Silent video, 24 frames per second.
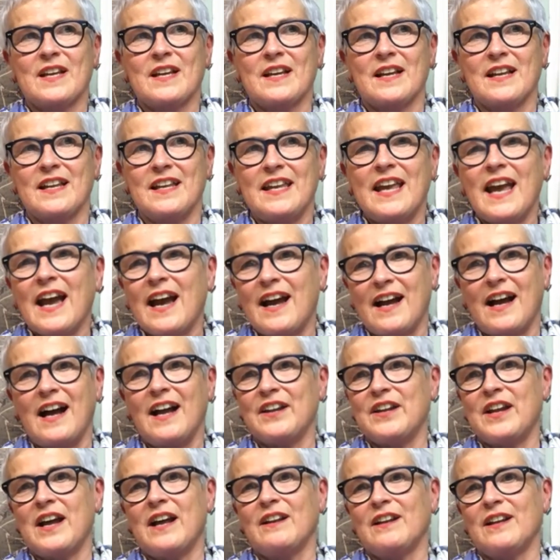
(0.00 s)
Yeah,
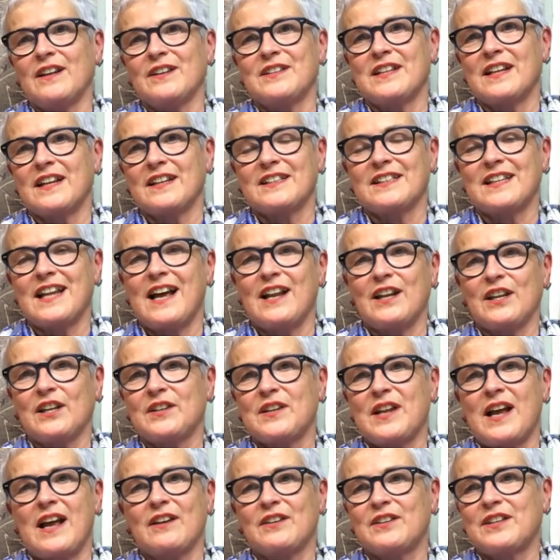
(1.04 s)
and
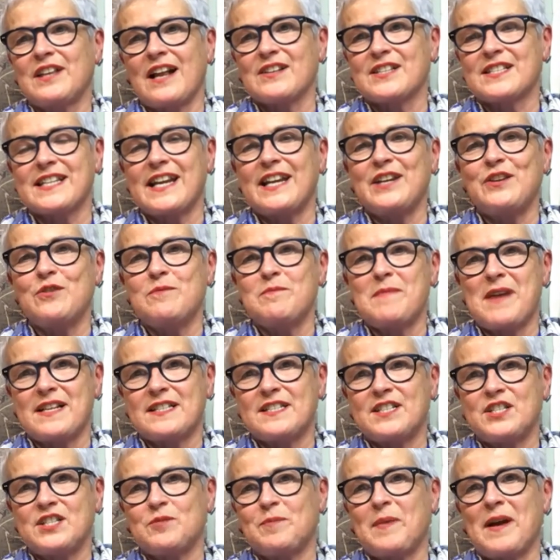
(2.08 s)
I'll send you a
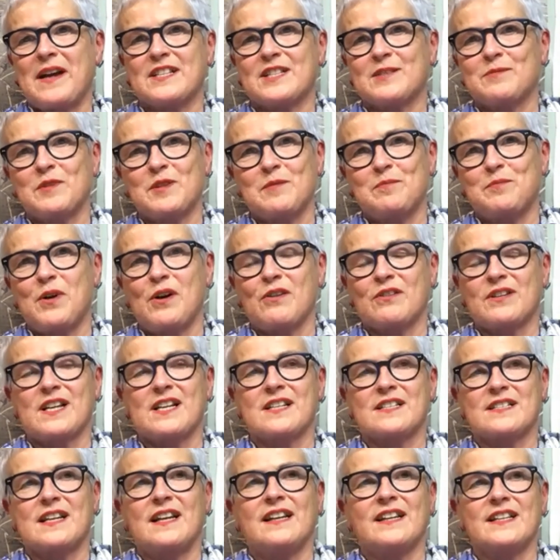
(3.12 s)
message about some of the
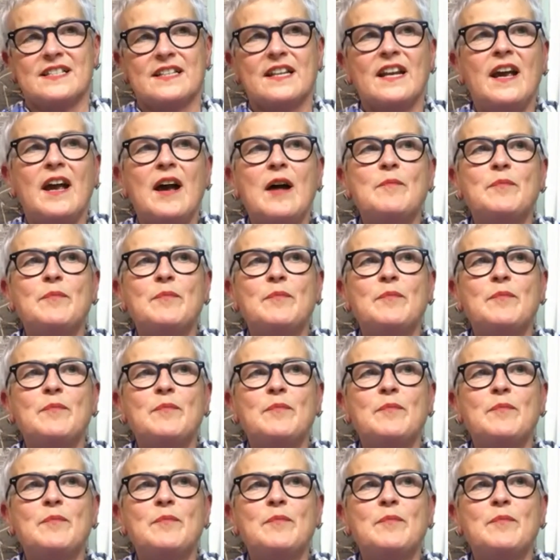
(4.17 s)
podcasts, Alice.